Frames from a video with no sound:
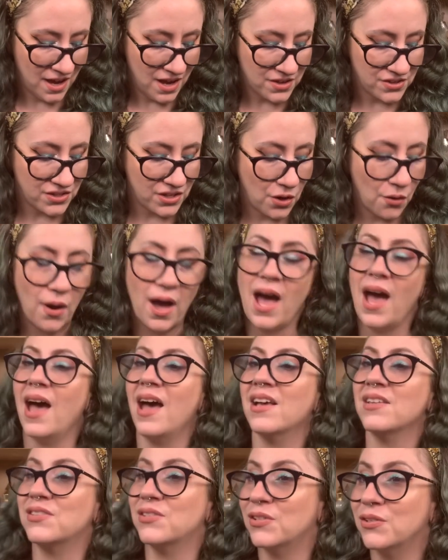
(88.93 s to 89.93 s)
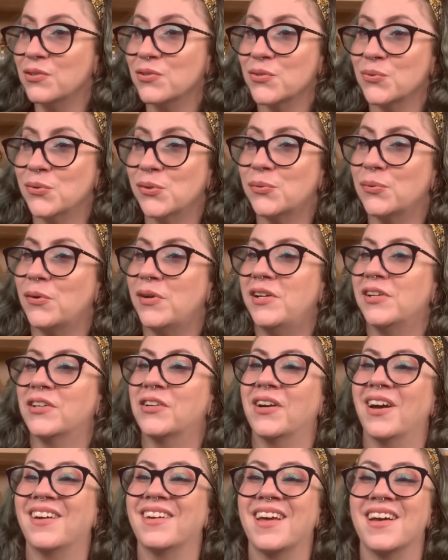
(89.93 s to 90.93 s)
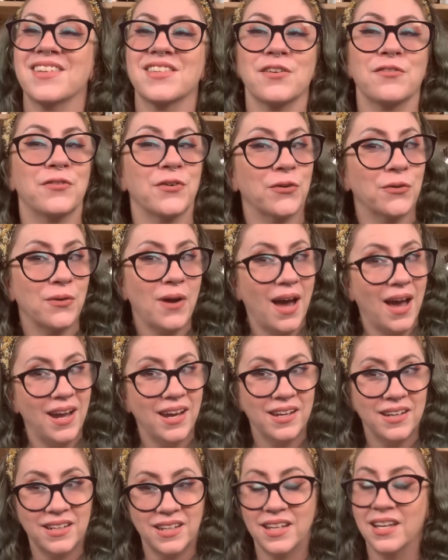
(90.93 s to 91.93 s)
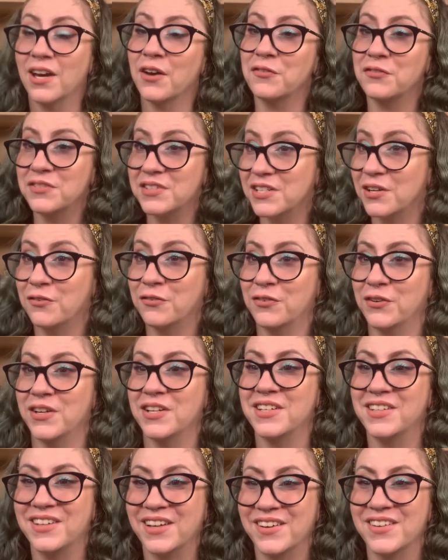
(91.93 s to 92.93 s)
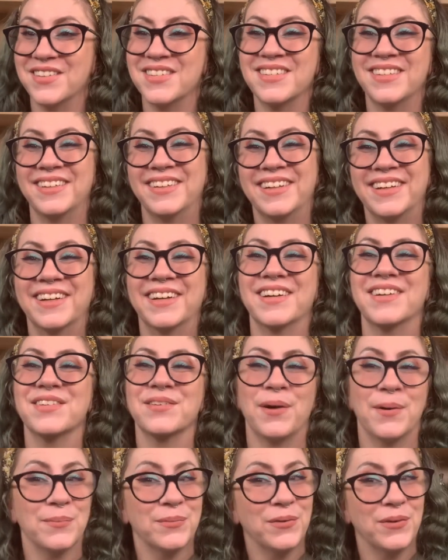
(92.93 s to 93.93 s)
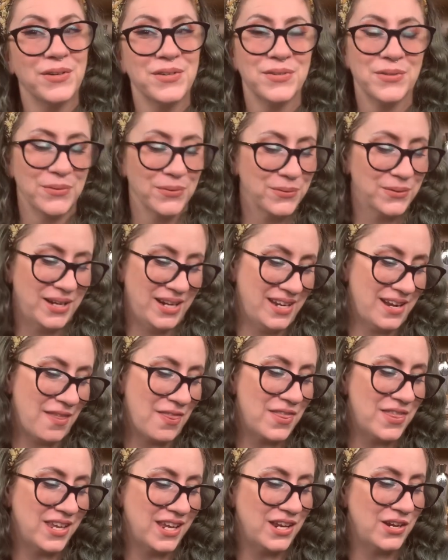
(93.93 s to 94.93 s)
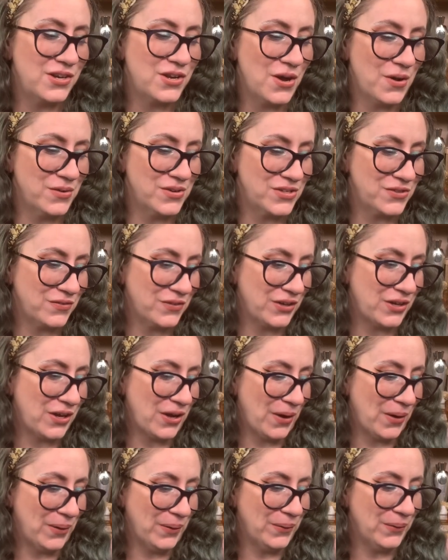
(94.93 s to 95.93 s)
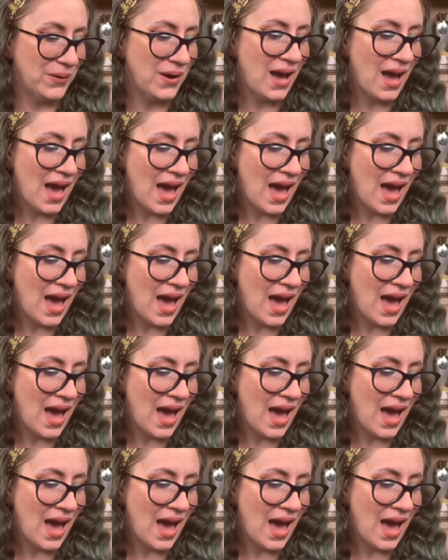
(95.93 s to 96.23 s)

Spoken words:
So as usual, Royal Crown has a variety of different notes in here. So I'm going to read the notes for you.